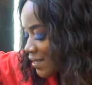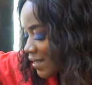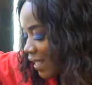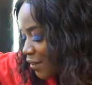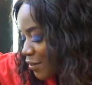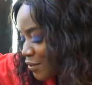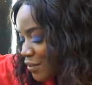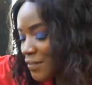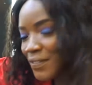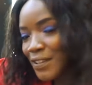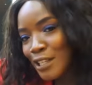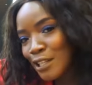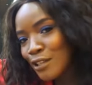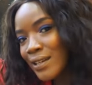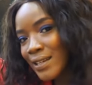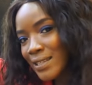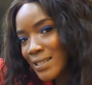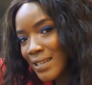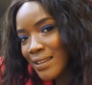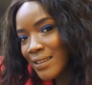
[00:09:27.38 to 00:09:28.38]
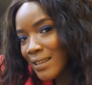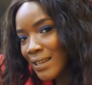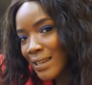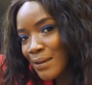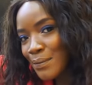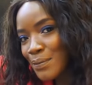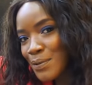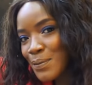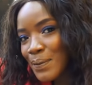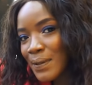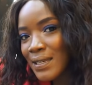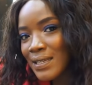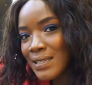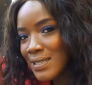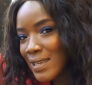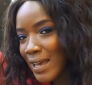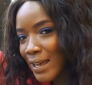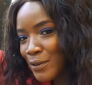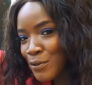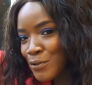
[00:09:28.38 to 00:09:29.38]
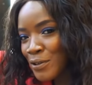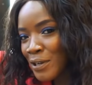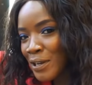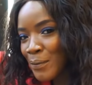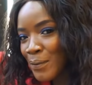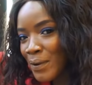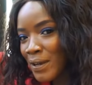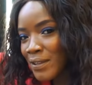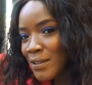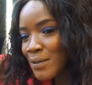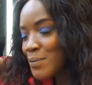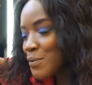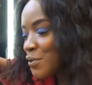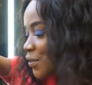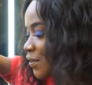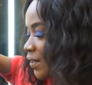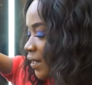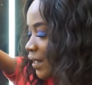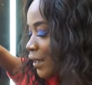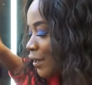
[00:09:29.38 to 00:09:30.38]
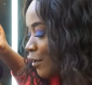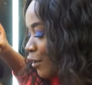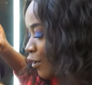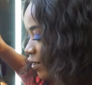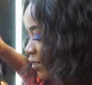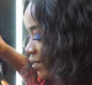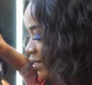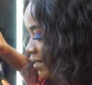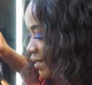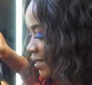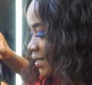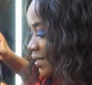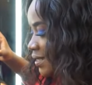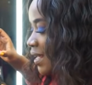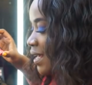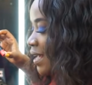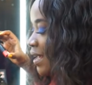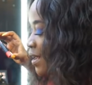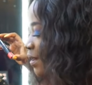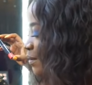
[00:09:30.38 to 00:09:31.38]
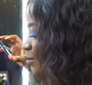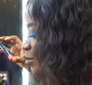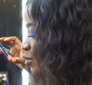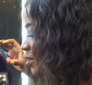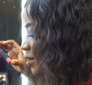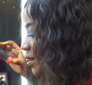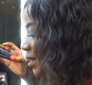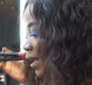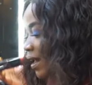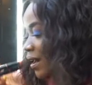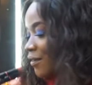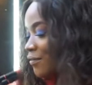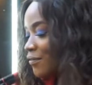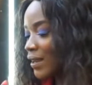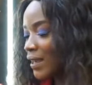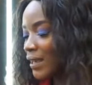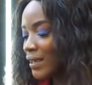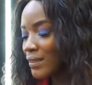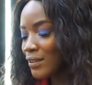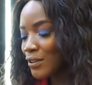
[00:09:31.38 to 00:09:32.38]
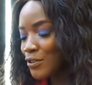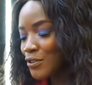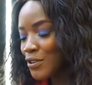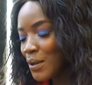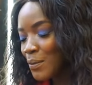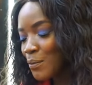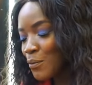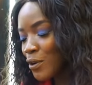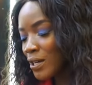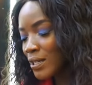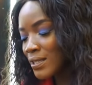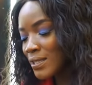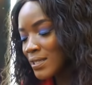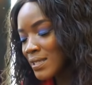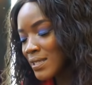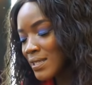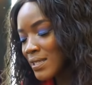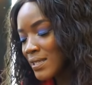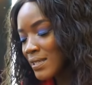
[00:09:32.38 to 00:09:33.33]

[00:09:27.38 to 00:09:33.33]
I don't even look at other lips because I don't really wear them, so they're like glosses. I'm sure they have like the cream ones